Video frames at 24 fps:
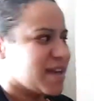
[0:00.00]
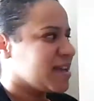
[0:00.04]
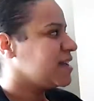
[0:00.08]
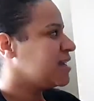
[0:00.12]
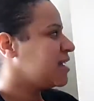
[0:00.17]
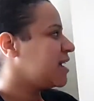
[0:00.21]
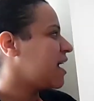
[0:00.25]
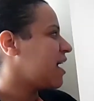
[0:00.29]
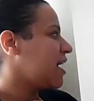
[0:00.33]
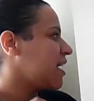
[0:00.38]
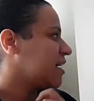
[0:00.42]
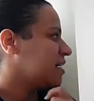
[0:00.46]

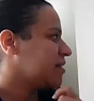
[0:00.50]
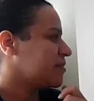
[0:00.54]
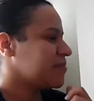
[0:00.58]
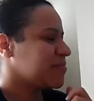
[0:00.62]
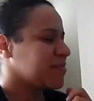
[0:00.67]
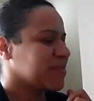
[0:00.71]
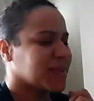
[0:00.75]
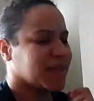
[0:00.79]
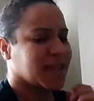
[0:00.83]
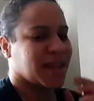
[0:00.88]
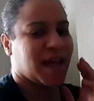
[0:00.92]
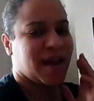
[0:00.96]
He,
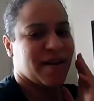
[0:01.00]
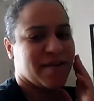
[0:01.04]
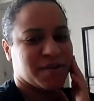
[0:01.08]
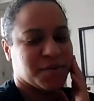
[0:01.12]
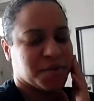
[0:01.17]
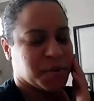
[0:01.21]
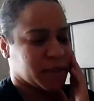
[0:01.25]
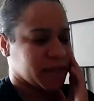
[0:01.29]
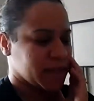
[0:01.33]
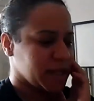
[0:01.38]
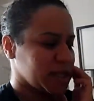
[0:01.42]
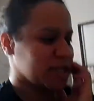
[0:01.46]
um, I
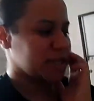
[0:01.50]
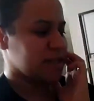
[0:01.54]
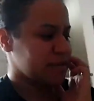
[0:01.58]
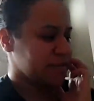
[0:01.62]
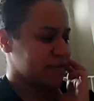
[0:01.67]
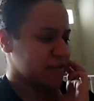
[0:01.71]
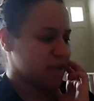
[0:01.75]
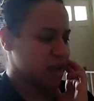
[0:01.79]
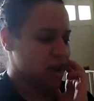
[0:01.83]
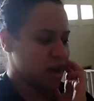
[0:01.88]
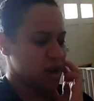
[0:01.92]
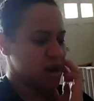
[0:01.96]
was putting the
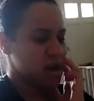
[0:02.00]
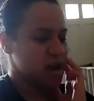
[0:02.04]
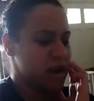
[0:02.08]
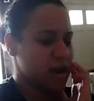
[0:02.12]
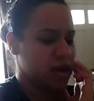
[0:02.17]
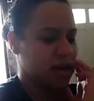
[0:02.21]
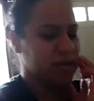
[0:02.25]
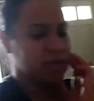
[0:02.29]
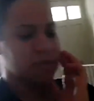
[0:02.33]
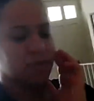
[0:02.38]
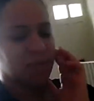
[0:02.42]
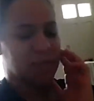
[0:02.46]
DVR on,
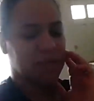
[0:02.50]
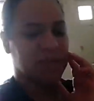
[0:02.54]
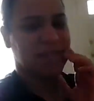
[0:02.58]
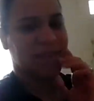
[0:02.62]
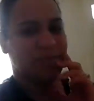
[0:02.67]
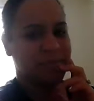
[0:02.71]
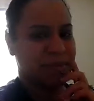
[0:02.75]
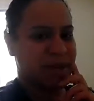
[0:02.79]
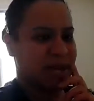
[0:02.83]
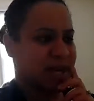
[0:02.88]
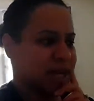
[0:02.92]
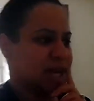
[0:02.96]
I was putting
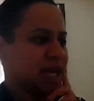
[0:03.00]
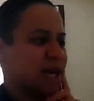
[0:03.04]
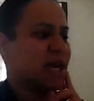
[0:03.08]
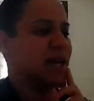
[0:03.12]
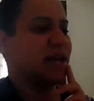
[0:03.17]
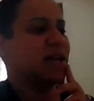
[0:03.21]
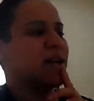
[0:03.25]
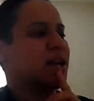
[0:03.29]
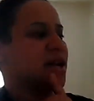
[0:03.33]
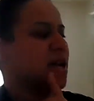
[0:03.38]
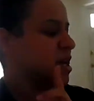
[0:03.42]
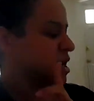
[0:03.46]
some Mickey
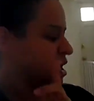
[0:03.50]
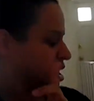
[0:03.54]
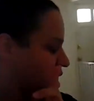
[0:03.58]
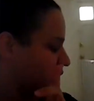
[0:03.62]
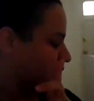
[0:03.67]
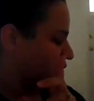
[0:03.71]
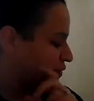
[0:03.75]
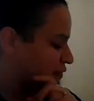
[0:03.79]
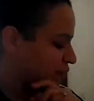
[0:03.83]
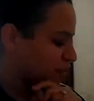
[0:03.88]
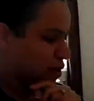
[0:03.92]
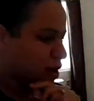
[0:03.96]
on
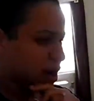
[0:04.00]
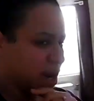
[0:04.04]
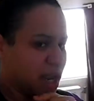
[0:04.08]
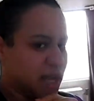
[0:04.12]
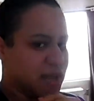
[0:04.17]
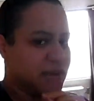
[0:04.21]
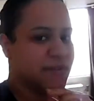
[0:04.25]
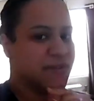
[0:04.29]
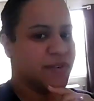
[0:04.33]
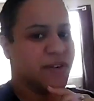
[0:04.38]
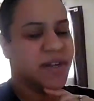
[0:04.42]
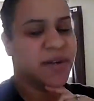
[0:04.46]
for
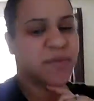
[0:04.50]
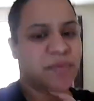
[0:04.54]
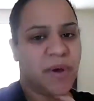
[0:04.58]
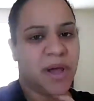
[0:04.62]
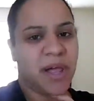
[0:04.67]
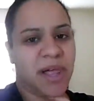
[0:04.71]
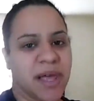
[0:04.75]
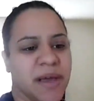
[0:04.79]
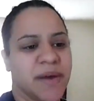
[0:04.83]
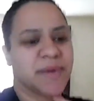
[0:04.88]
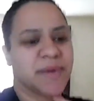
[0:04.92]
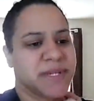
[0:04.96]
Avery
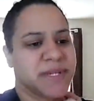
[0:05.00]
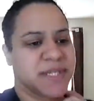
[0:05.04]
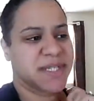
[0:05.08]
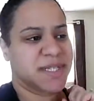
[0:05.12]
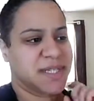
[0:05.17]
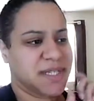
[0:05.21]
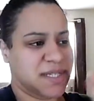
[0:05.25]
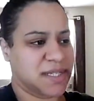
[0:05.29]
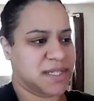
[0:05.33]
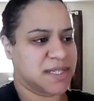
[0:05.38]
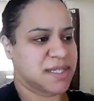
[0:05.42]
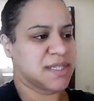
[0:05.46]
while
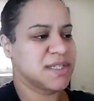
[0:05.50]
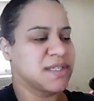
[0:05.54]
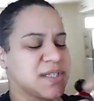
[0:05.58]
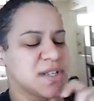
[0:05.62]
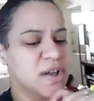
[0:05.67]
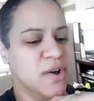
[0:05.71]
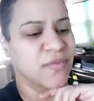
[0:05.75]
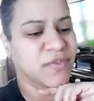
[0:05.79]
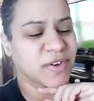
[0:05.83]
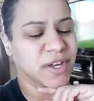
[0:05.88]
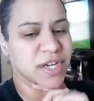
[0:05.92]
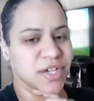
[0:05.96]
was
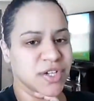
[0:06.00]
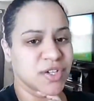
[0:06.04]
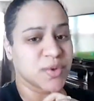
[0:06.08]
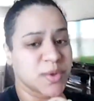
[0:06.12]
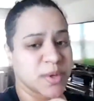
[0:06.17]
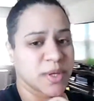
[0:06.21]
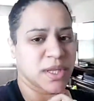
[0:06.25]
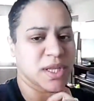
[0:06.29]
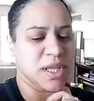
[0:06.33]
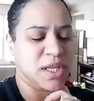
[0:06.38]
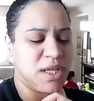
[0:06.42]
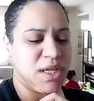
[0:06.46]
over here
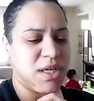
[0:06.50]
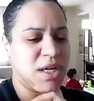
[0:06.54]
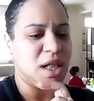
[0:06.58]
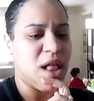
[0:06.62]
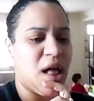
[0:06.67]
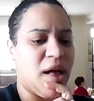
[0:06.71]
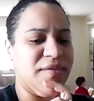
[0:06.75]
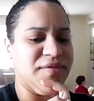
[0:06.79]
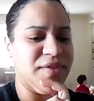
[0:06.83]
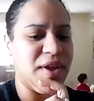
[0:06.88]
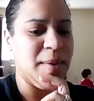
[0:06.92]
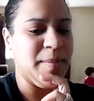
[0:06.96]
doing the
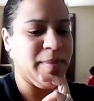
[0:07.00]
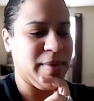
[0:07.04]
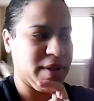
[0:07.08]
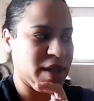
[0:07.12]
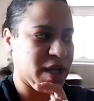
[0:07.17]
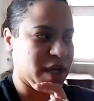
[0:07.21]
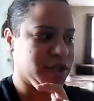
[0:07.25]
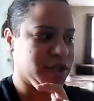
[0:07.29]
cloth diaper